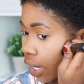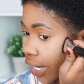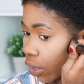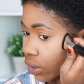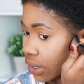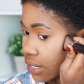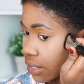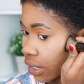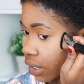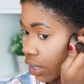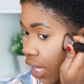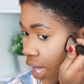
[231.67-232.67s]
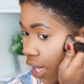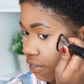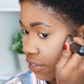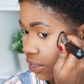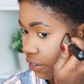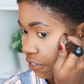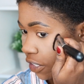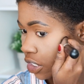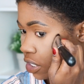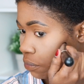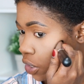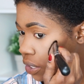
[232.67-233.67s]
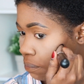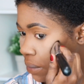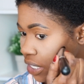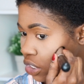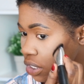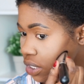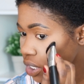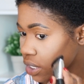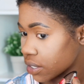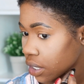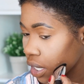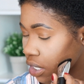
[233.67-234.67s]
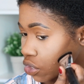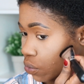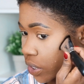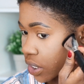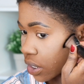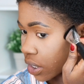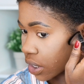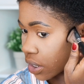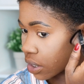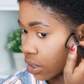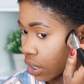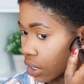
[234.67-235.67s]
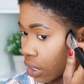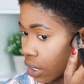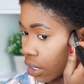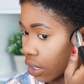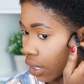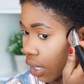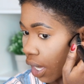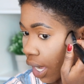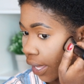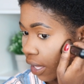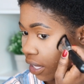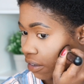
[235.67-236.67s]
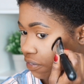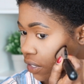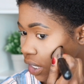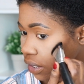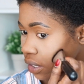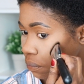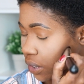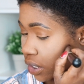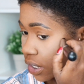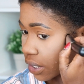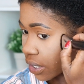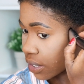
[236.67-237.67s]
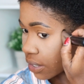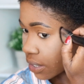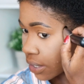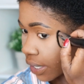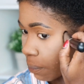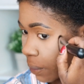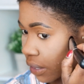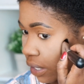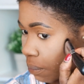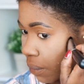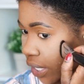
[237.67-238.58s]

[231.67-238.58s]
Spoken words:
I honestly love the Fenty Beauty matchsticks, the contour sticks. I have nothing but good things to say about them.